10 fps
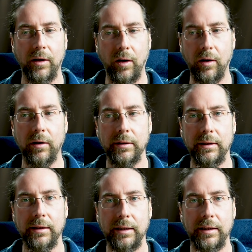
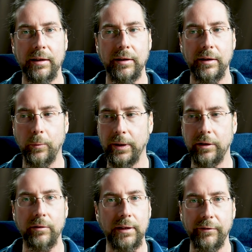on when
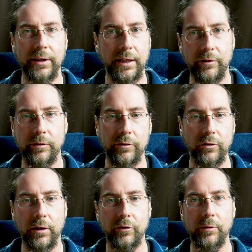you navigate to a
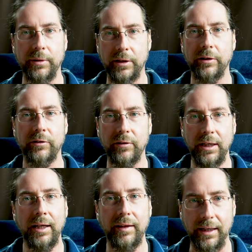charger, because you
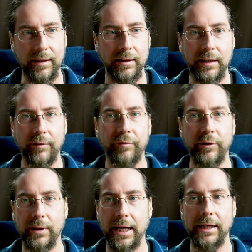need that if
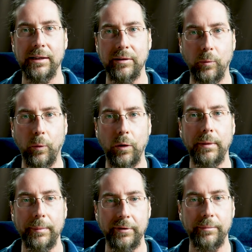you cannot warm
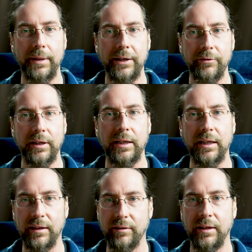up the battery
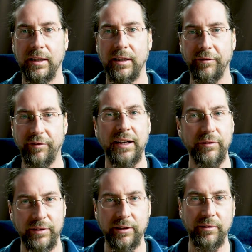at
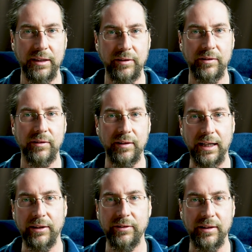5 degrees
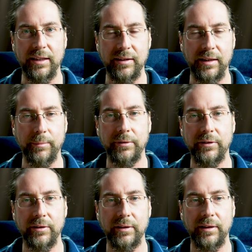outside
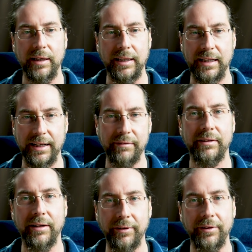temperature at
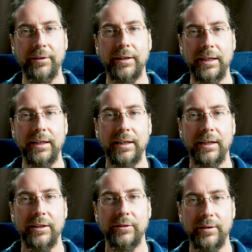130
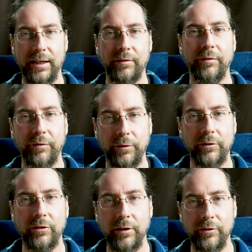to get full
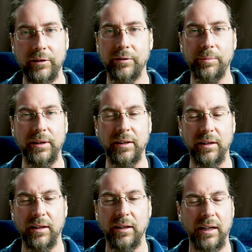charging speed.
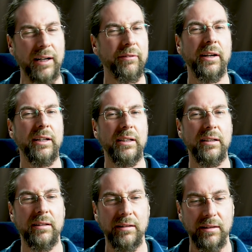I find
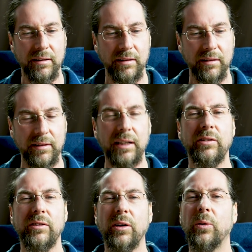it not
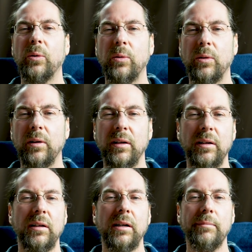so
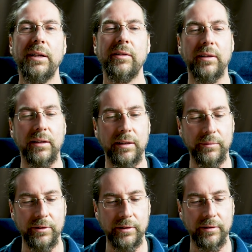amazing.
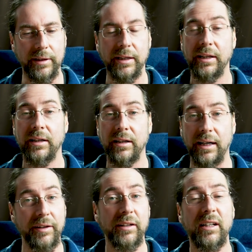I'm sorry.
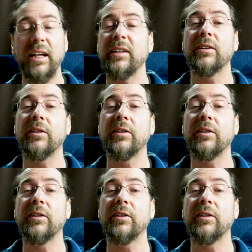Other than that, the